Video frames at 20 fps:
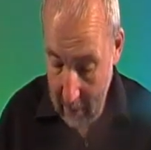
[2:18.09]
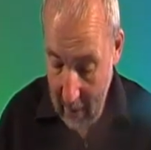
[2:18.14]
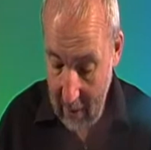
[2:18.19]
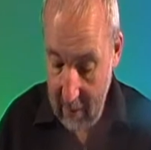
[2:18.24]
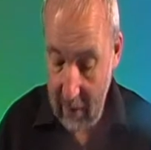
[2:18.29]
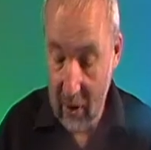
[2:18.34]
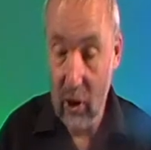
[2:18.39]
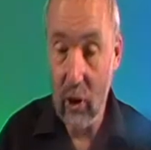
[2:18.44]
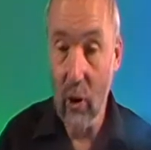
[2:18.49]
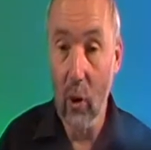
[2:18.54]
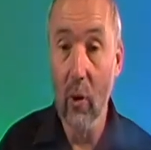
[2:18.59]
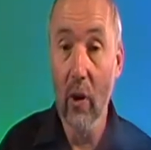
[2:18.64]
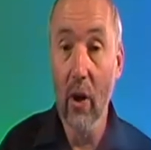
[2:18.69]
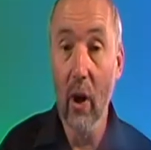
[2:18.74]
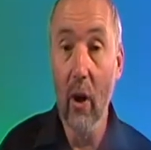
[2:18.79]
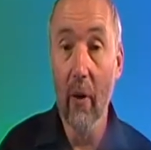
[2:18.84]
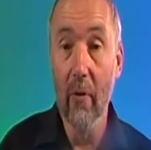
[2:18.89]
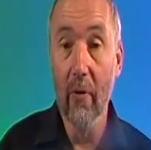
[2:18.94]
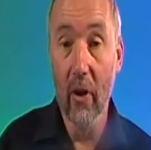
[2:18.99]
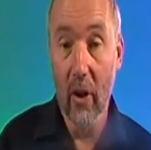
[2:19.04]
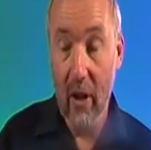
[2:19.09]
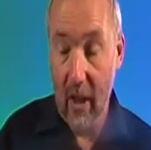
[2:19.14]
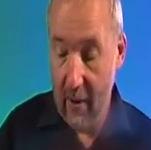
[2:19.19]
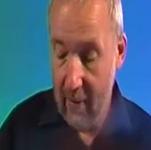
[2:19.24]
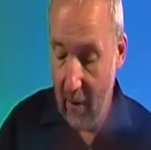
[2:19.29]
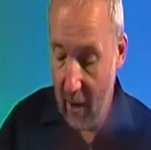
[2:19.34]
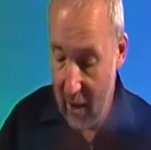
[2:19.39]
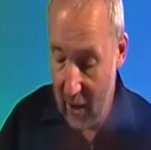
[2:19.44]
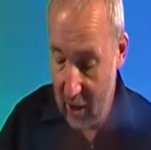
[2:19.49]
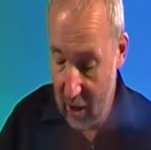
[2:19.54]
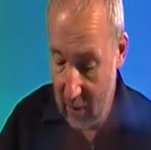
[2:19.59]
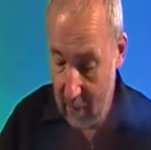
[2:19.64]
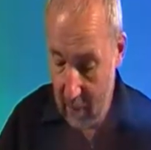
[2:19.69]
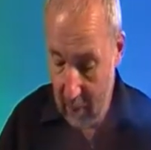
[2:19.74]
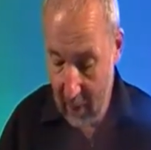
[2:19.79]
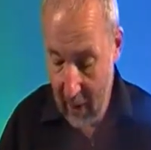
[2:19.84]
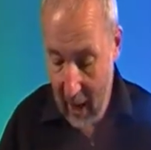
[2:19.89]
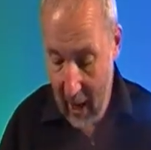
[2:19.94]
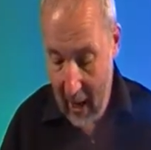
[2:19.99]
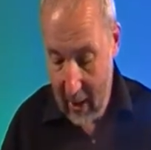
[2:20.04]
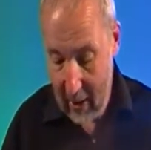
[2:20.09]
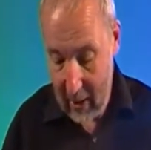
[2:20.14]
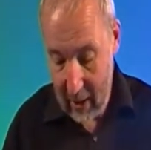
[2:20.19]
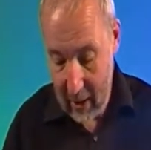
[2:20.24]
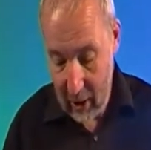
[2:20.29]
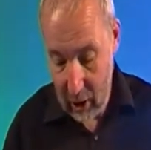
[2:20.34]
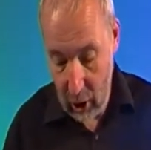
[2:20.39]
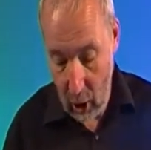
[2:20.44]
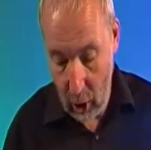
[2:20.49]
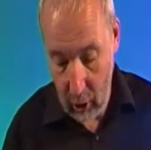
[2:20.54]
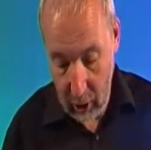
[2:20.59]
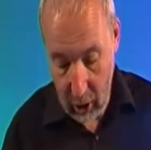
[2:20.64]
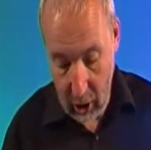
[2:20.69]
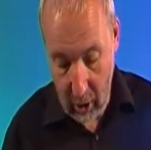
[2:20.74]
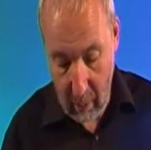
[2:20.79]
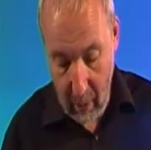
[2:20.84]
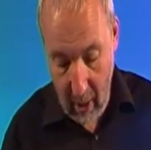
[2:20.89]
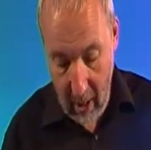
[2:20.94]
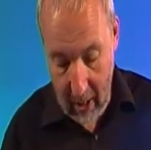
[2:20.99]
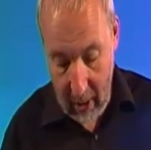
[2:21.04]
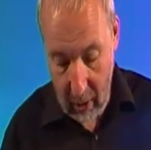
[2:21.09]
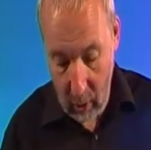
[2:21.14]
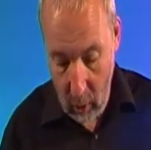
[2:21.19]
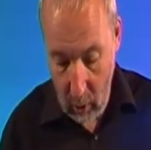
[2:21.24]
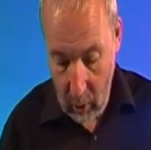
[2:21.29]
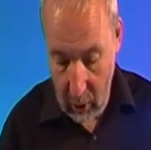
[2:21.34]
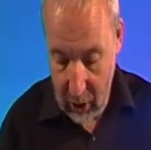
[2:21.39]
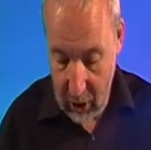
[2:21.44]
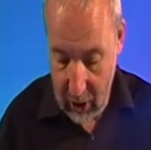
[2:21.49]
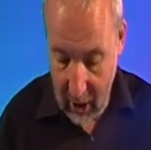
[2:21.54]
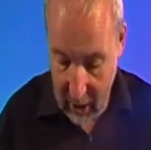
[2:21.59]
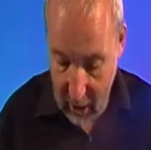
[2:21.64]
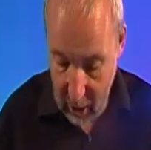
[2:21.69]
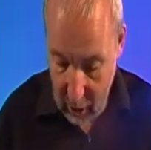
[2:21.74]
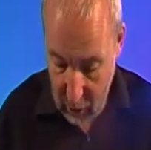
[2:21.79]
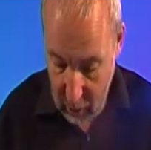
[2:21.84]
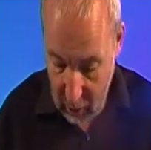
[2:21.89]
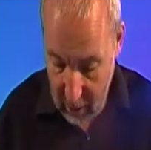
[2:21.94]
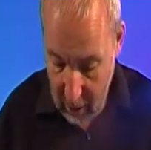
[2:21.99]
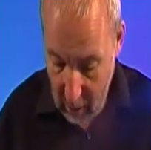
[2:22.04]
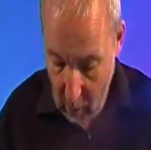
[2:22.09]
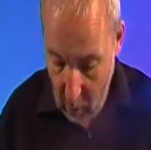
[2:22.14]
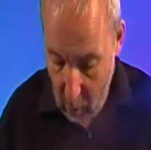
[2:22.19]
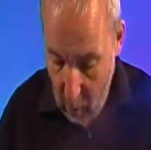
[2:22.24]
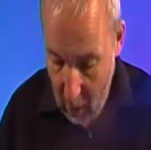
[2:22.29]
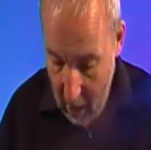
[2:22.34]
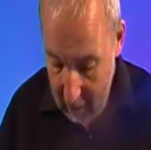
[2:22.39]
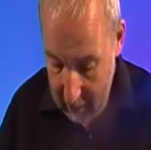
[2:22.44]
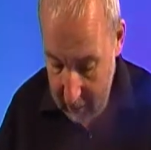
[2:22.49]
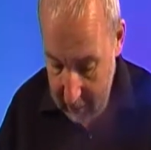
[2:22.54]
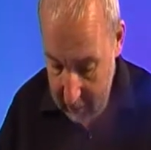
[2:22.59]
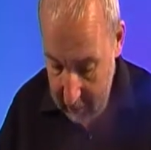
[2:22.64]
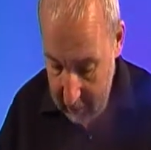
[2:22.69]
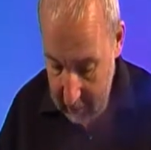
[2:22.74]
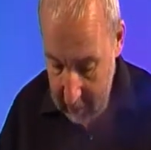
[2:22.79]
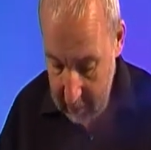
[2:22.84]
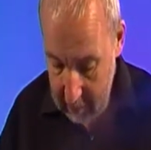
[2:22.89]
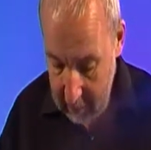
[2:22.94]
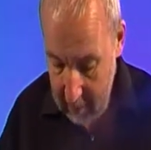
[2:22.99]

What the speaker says: and the story of the Levite and his concubine or secondary wife.